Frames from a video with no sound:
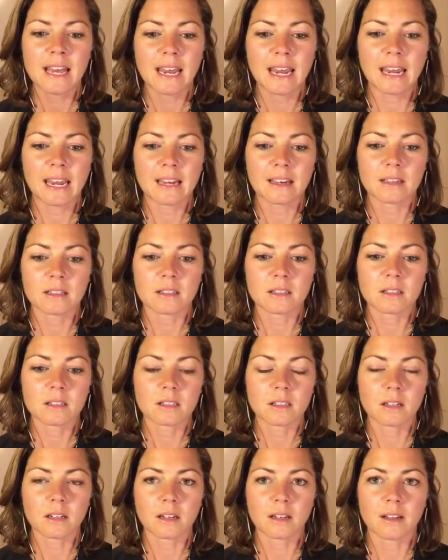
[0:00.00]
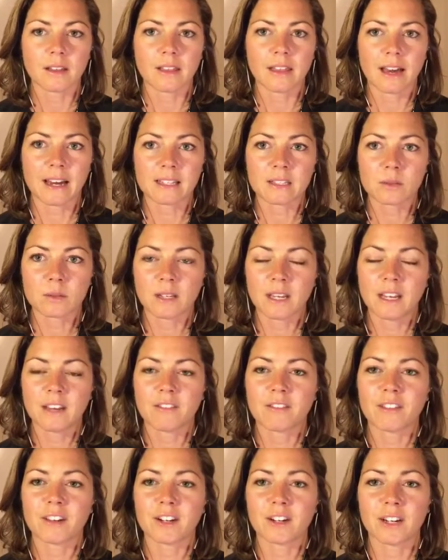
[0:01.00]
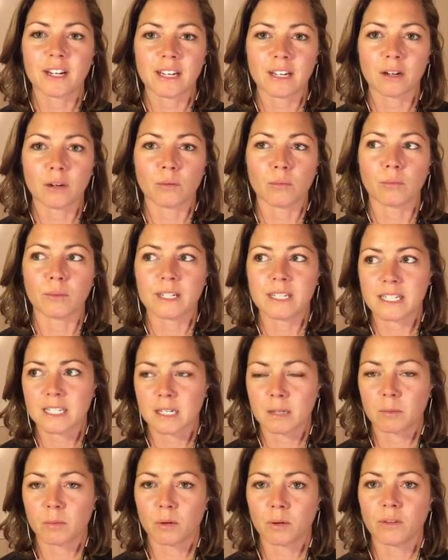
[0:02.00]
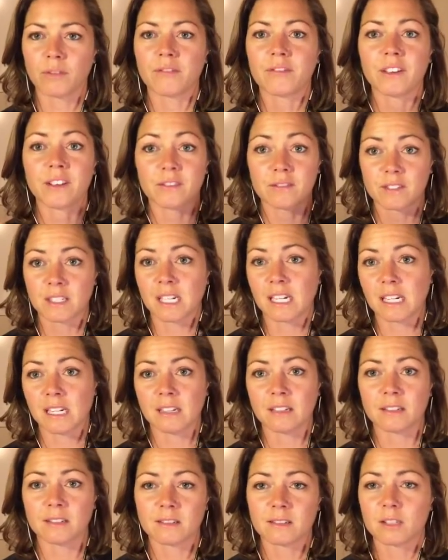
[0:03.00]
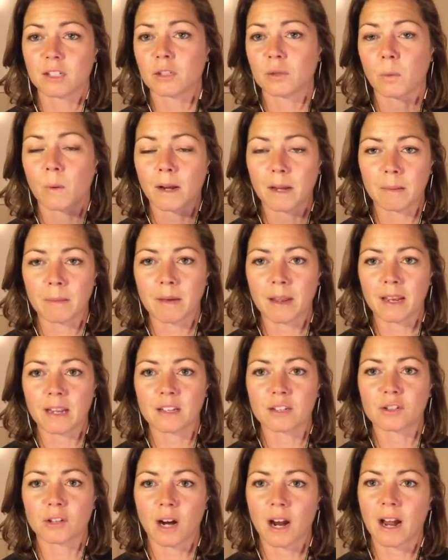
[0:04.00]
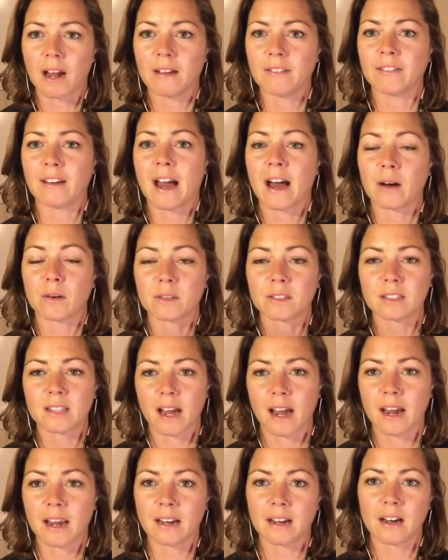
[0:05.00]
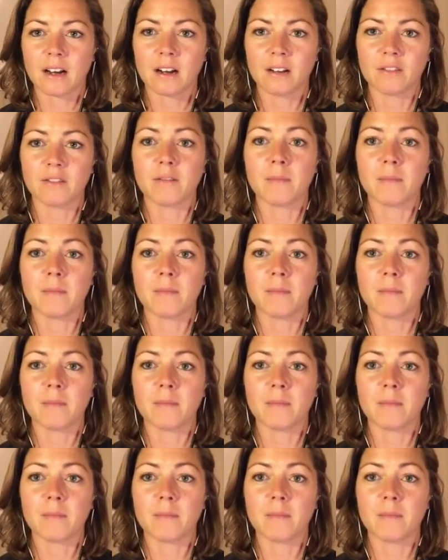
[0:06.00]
And that's if they're in a reasonable 15 to 20 minute drive outside of